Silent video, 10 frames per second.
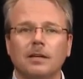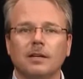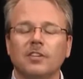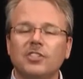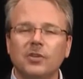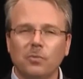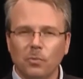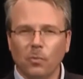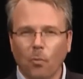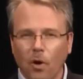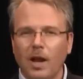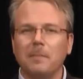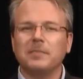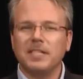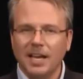You see, what
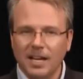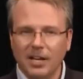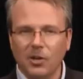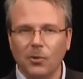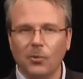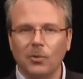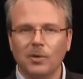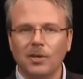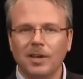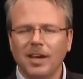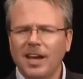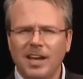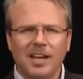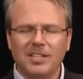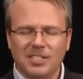I'm telling you
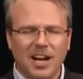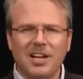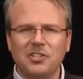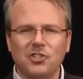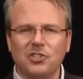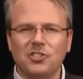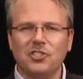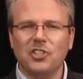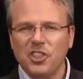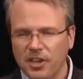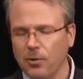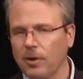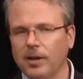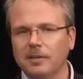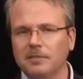is not just
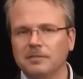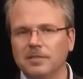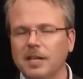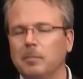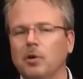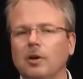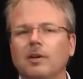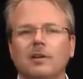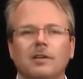theory in a book,